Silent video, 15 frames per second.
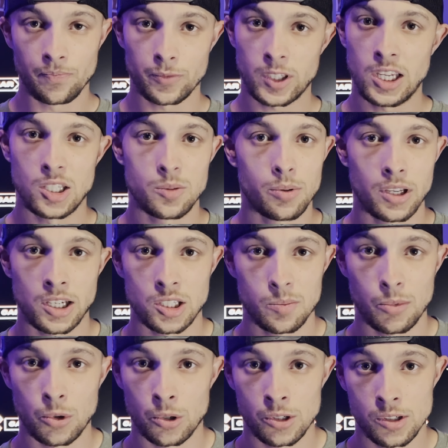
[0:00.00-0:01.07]
kids playing
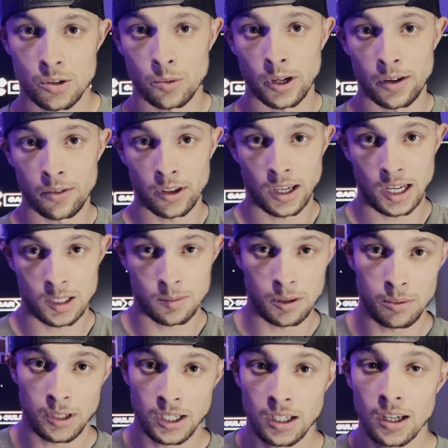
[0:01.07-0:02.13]
sports or whatever the case may
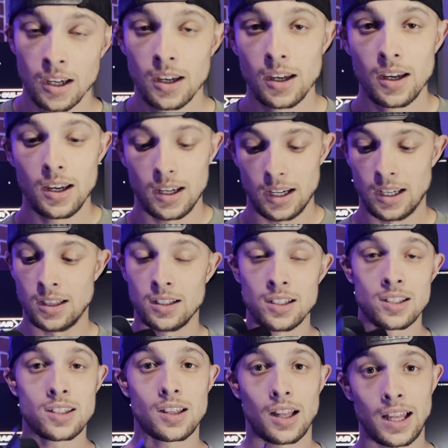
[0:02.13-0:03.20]
be. And
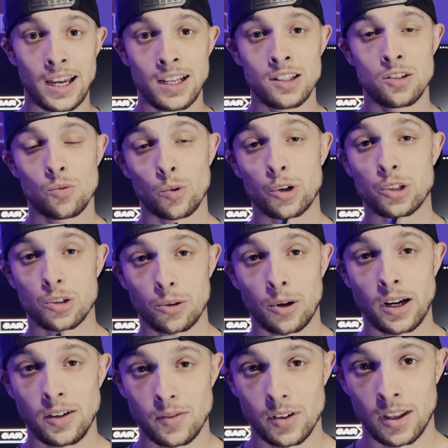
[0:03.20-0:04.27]
this lens works
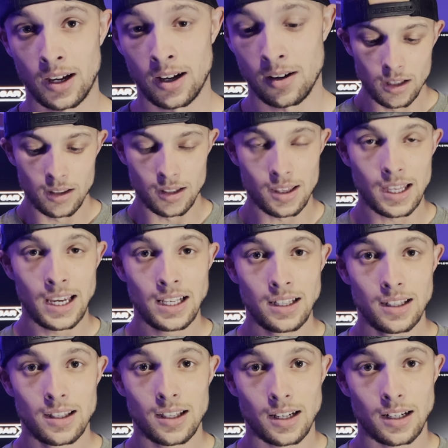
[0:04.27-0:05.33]
great for that. The
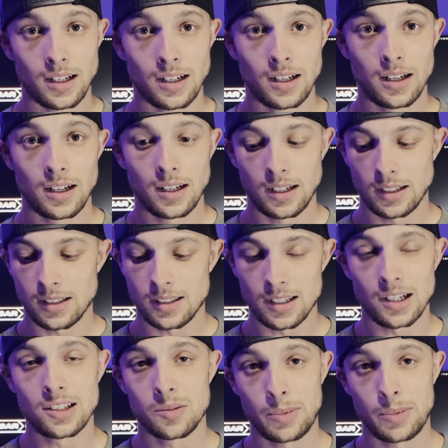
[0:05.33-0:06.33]
thing that sucks